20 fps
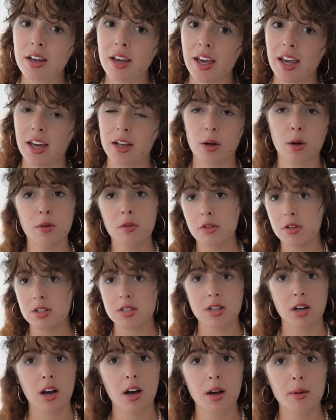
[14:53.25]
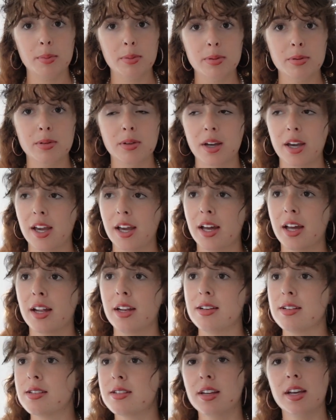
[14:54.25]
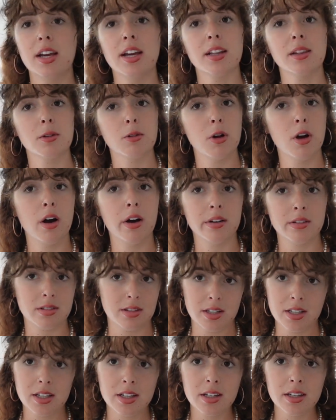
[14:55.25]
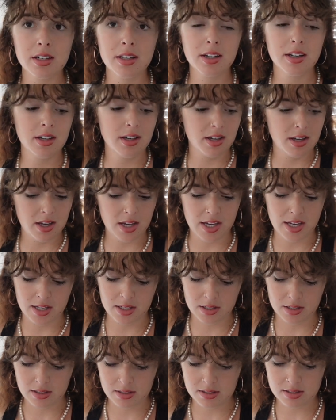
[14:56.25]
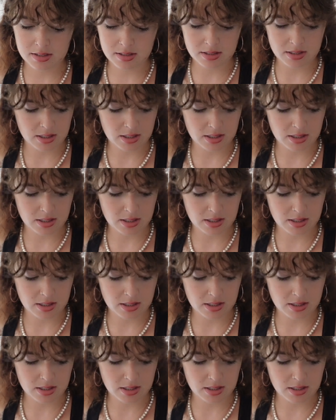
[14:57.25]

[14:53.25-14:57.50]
and over the top and saying the wrong thing. And